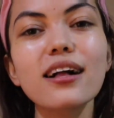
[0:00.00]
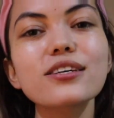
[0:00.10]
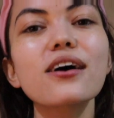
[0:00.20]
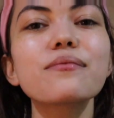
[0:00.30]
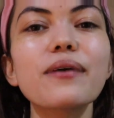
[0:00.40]
I'll
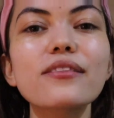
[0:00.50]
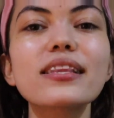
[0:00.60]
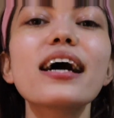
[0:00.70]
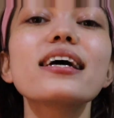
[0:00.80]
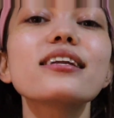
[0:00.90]
talk about
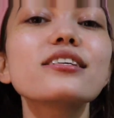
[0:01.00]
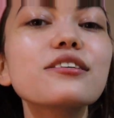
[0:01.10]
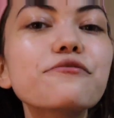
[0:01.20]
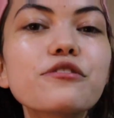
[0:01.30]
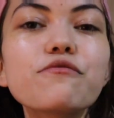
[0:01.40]
that in a
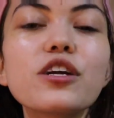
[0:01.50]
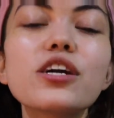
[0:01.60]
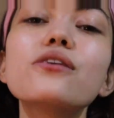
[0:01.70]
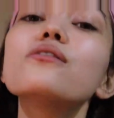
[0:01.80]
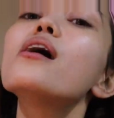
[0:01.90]
different
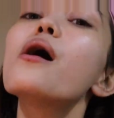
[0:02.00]
video.